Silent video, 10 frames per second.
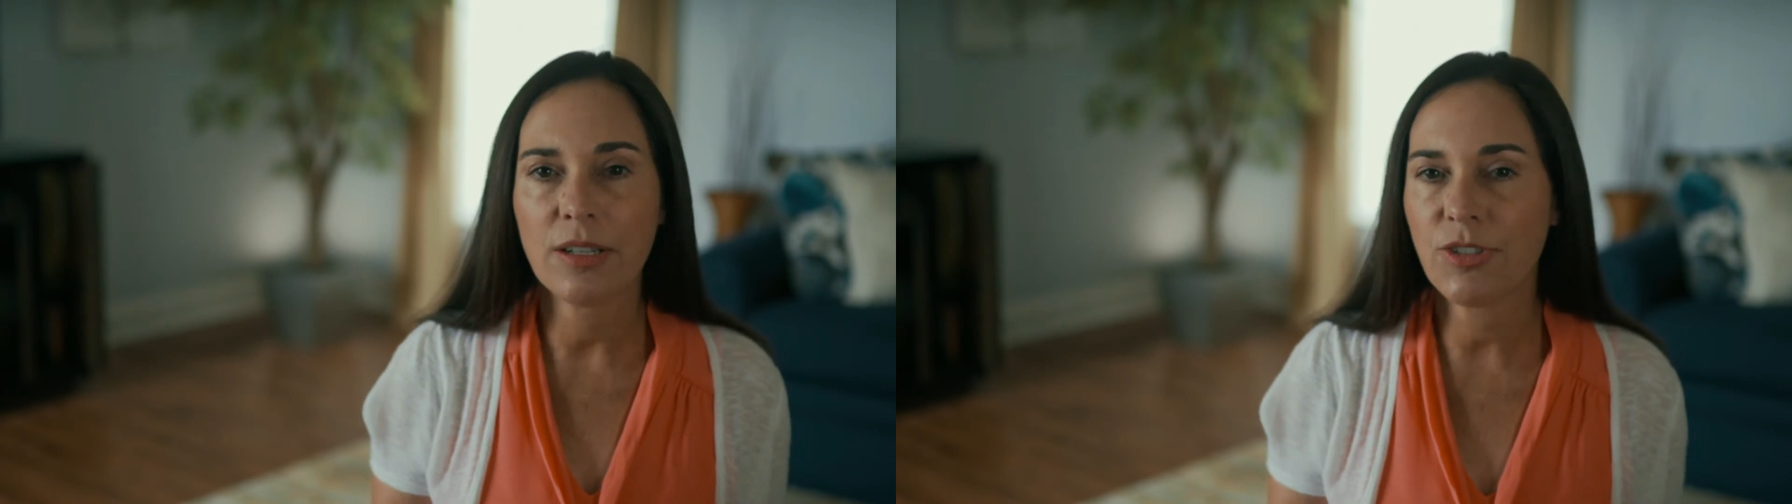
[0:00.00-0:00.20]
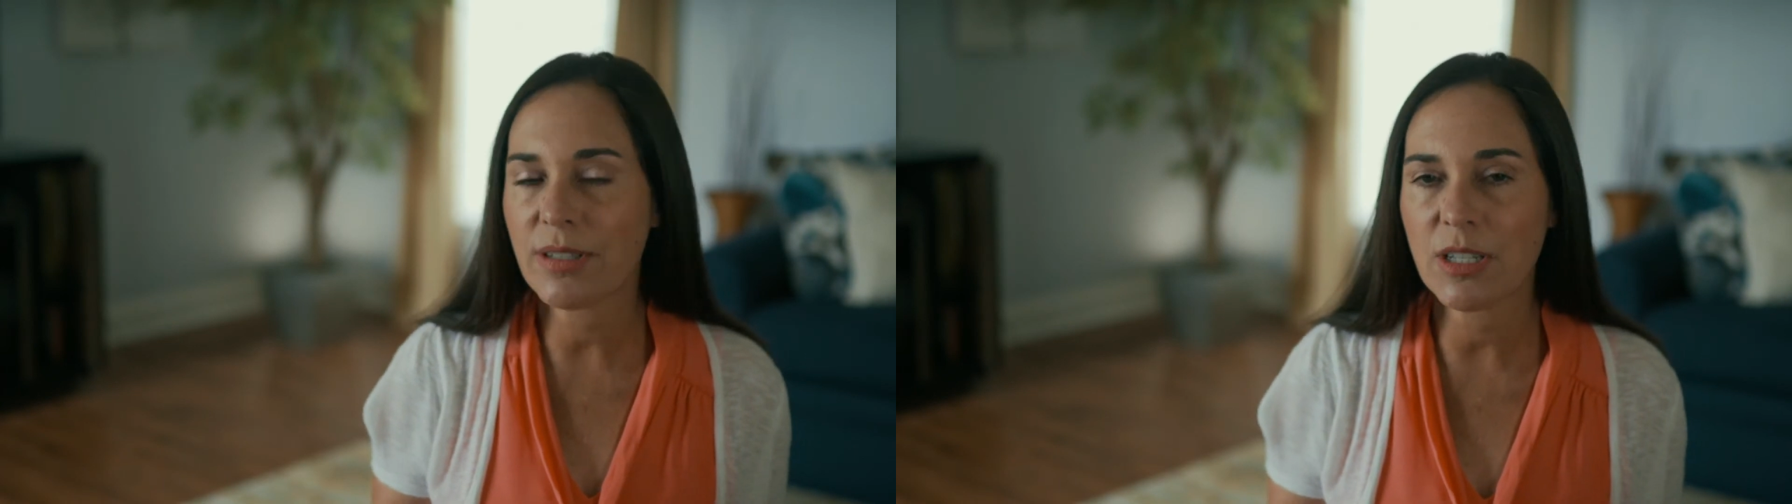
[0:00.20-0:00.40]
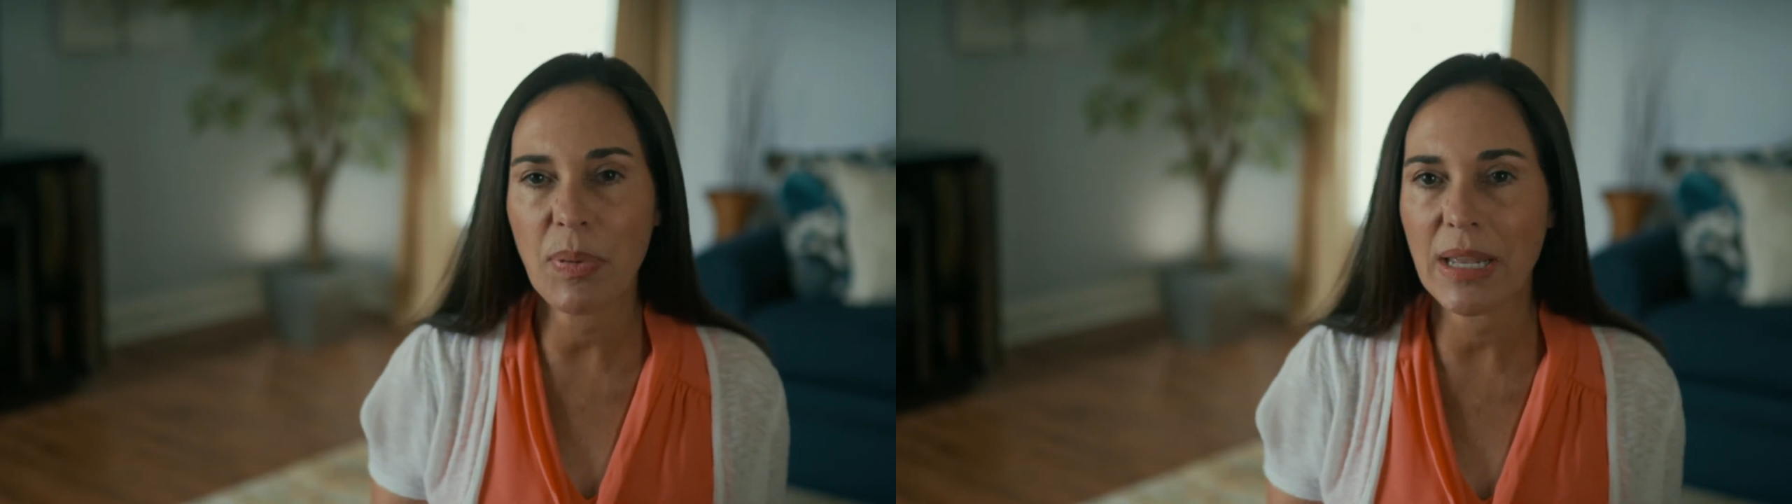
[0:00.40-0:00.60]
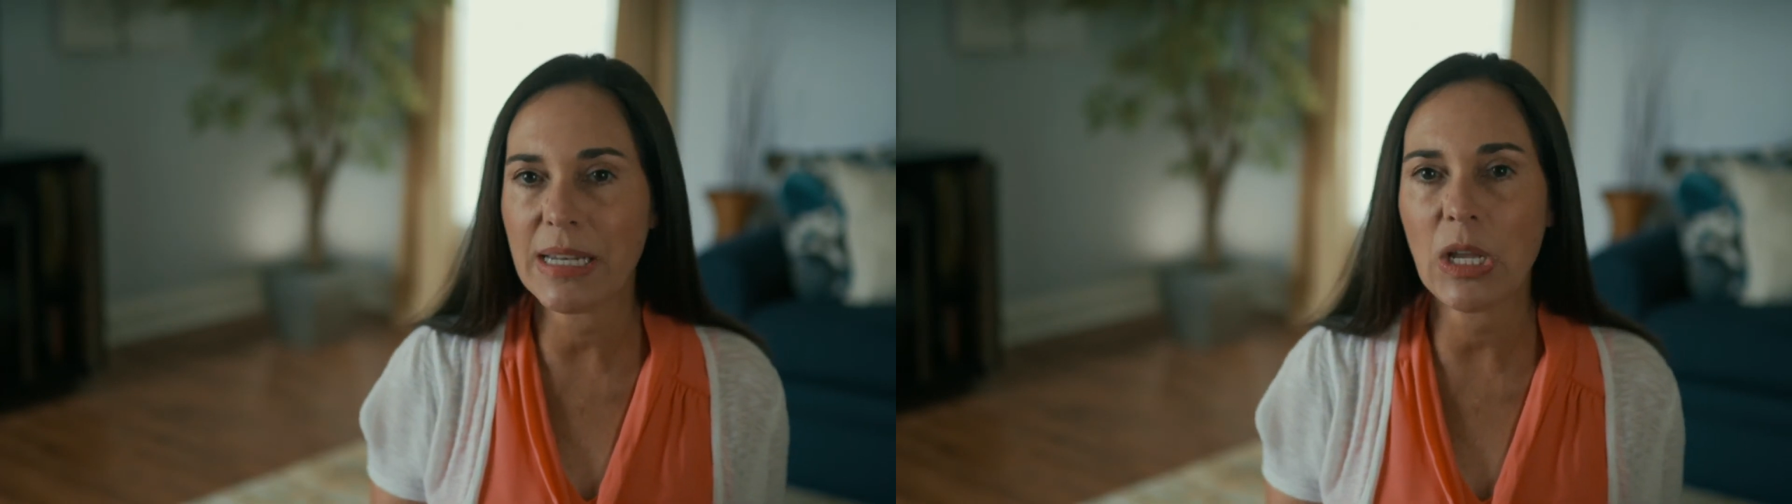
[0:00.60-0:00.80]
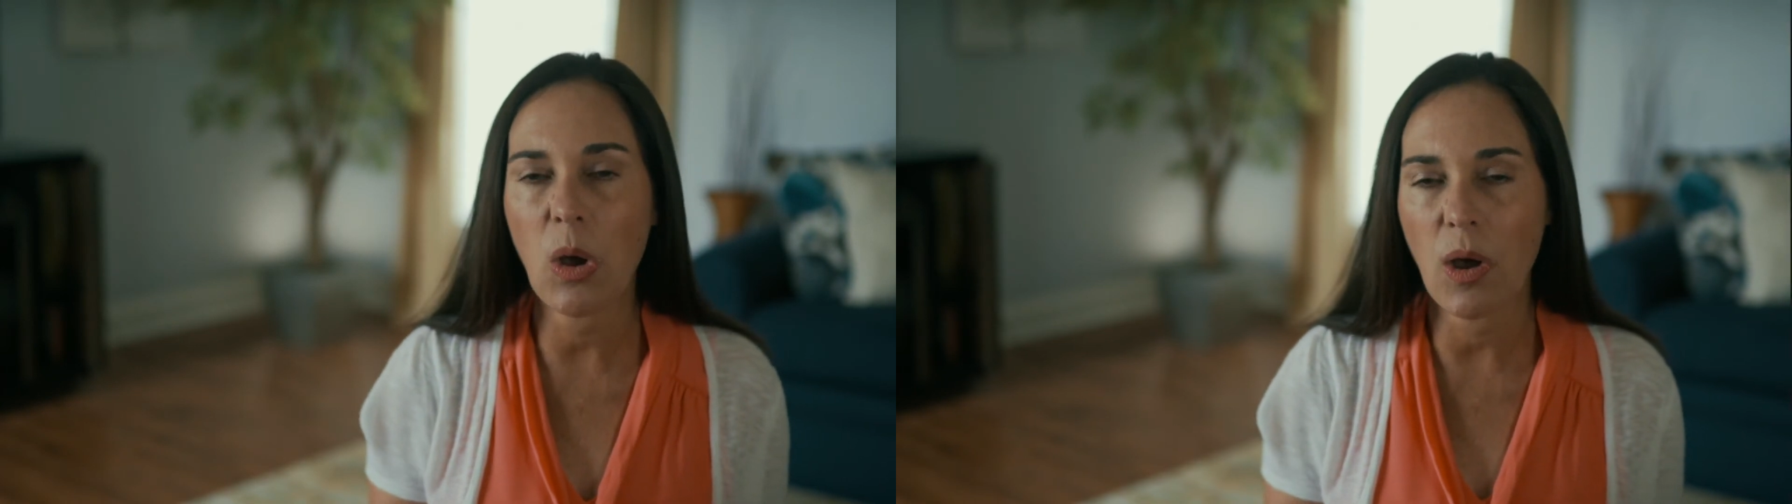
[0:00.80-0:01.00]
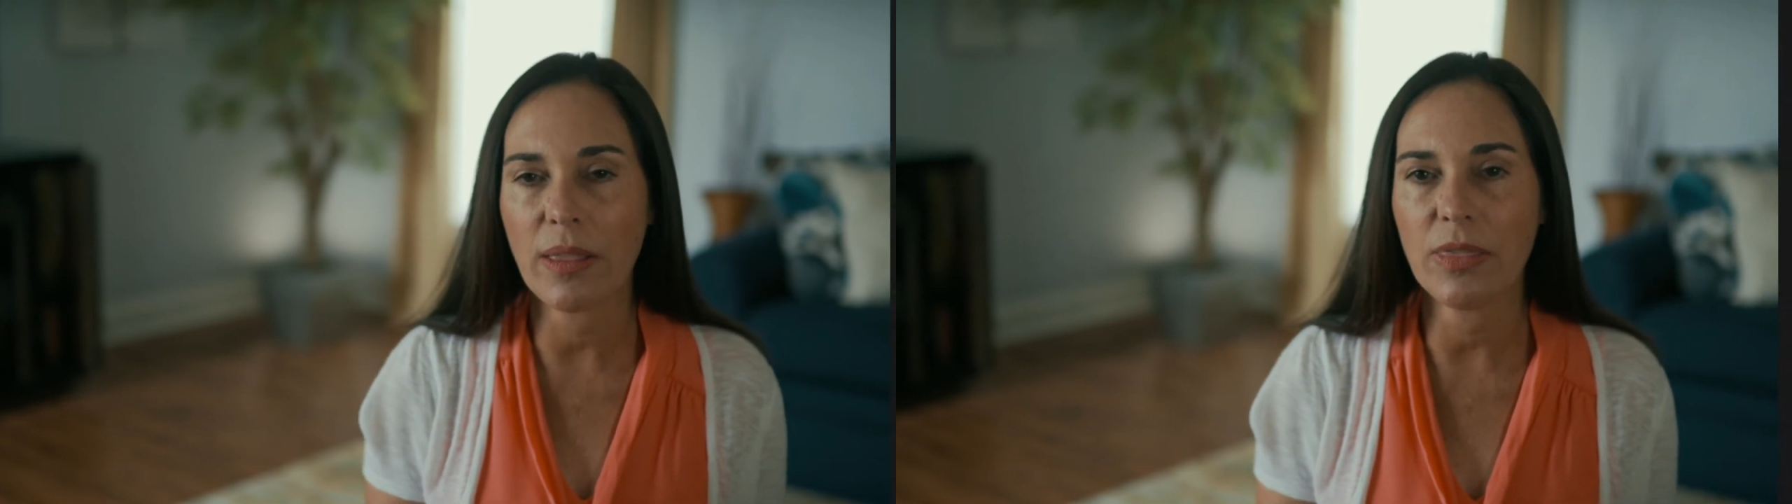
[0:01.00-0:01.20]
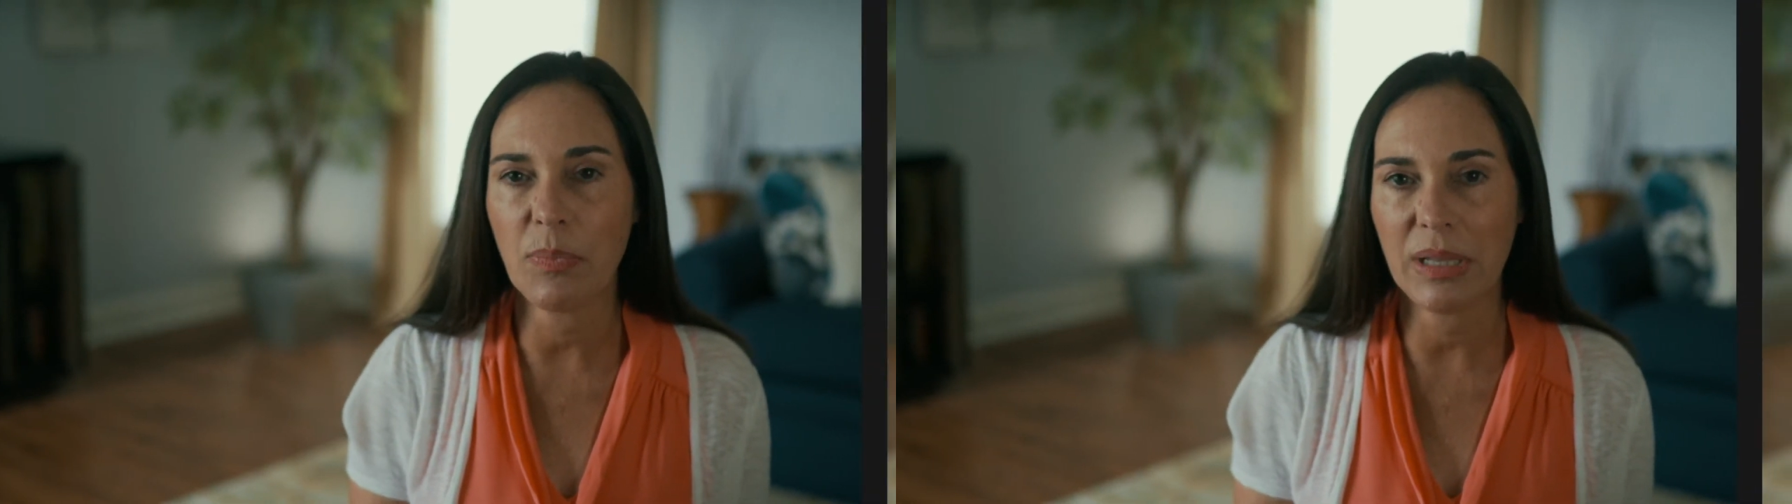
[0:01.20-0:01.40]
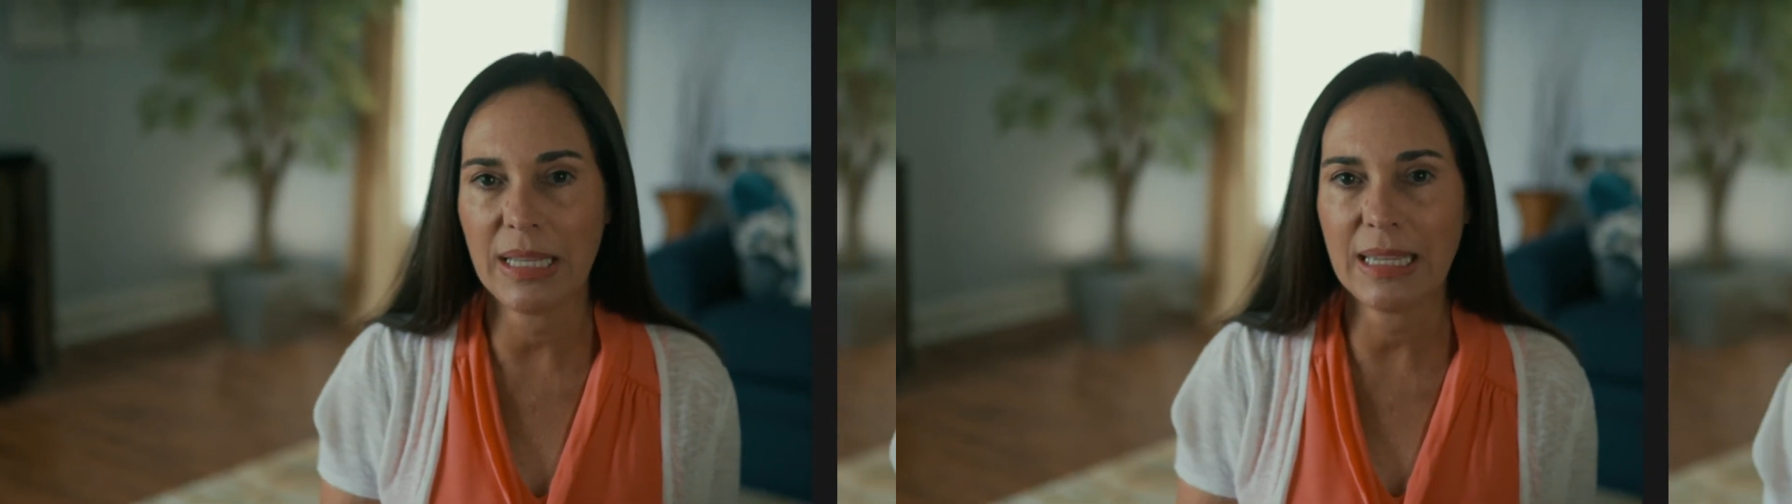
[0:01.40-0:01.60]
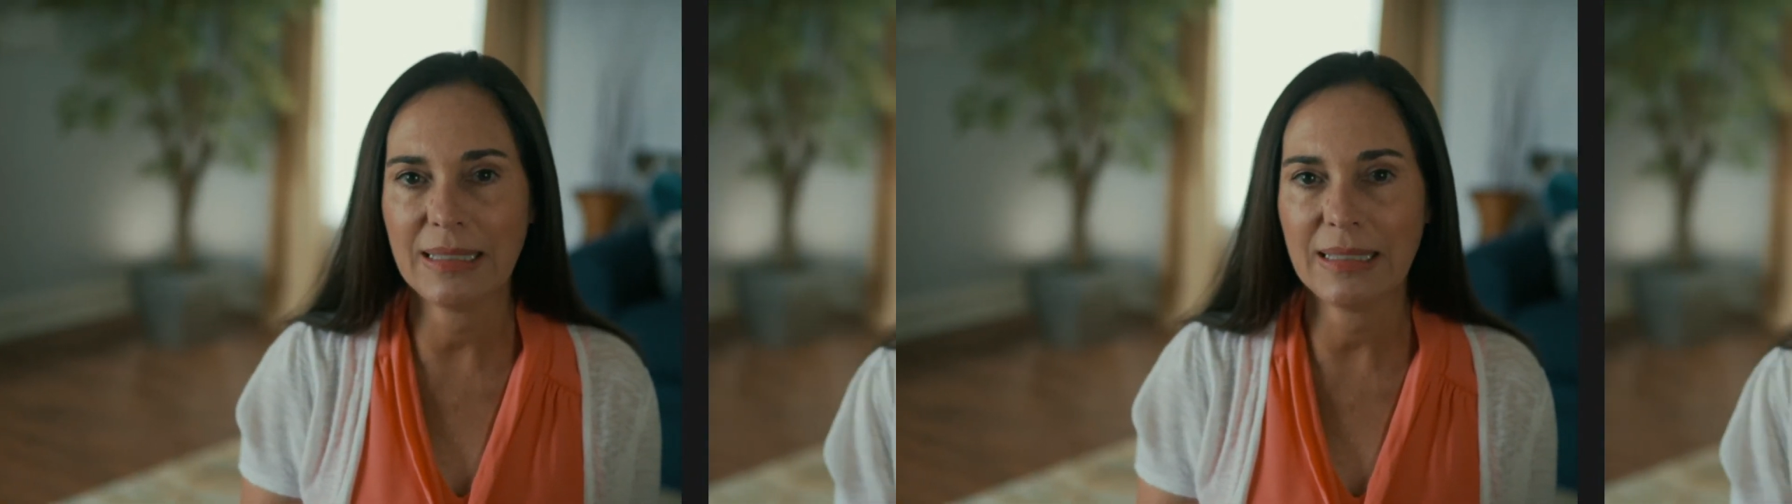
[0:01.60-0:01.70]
just depending on the plan.